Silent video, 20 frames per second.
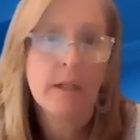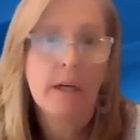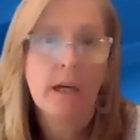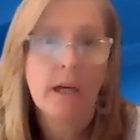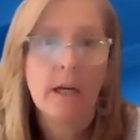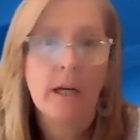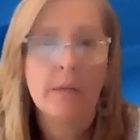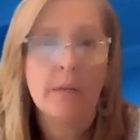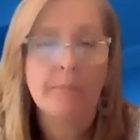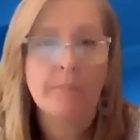
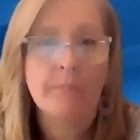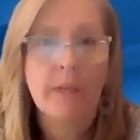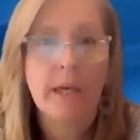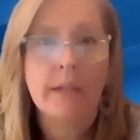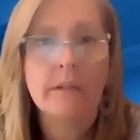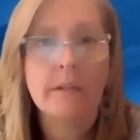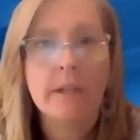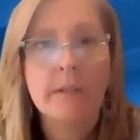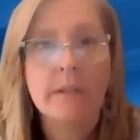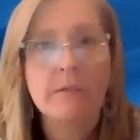
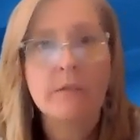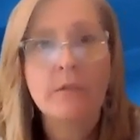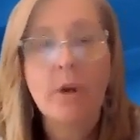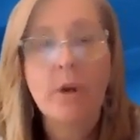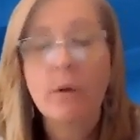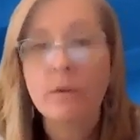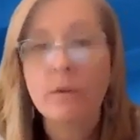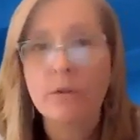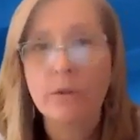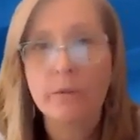And then
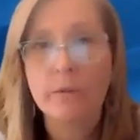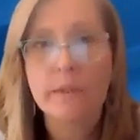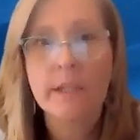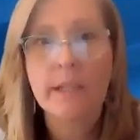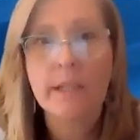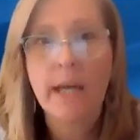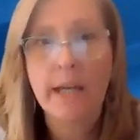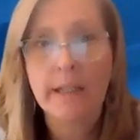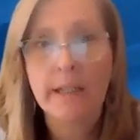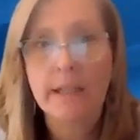those who did
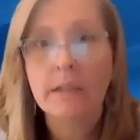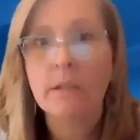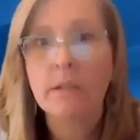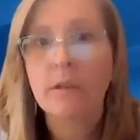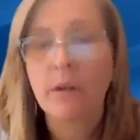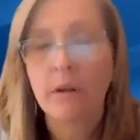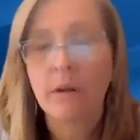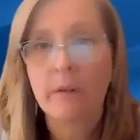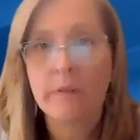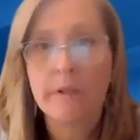not get the
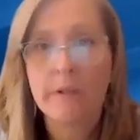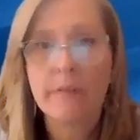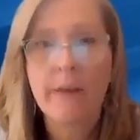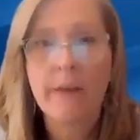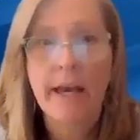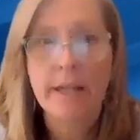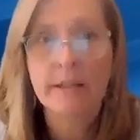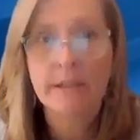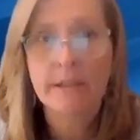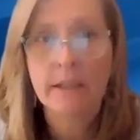COVID
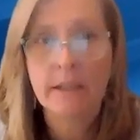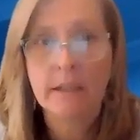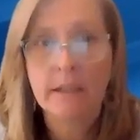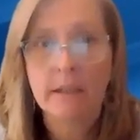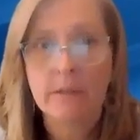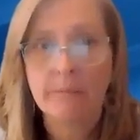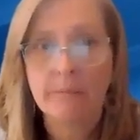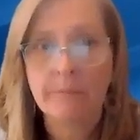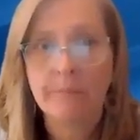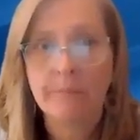vaccine.